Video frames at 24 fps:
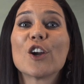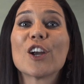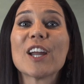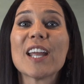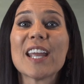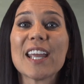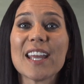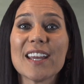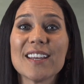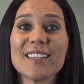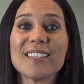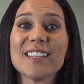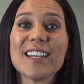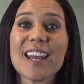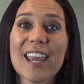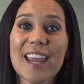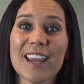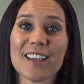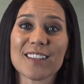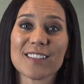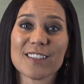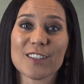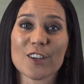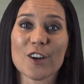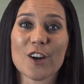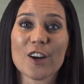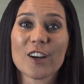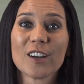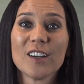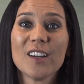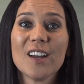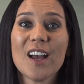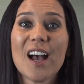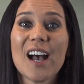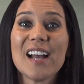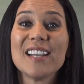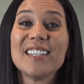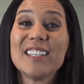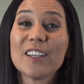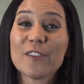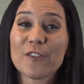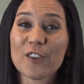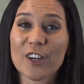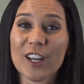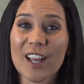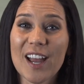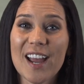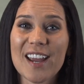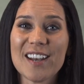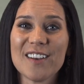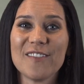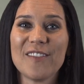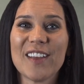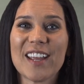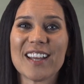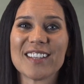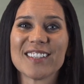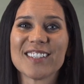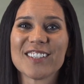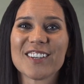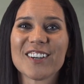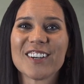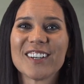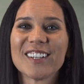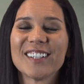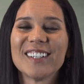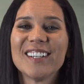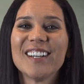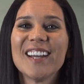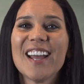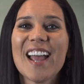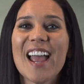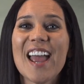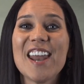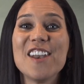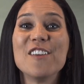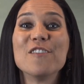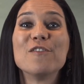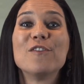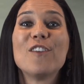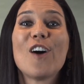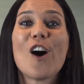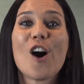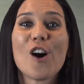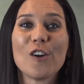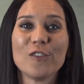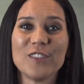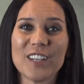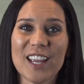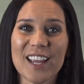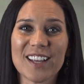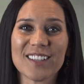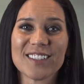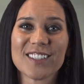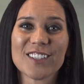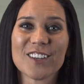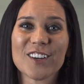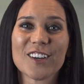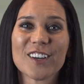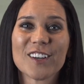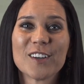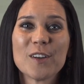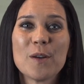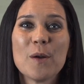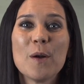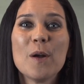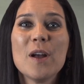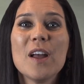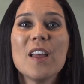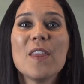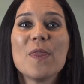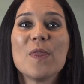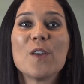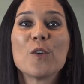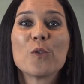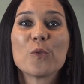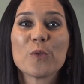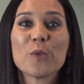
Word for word: there is an answer, a different kind of answer, an evolved answer, the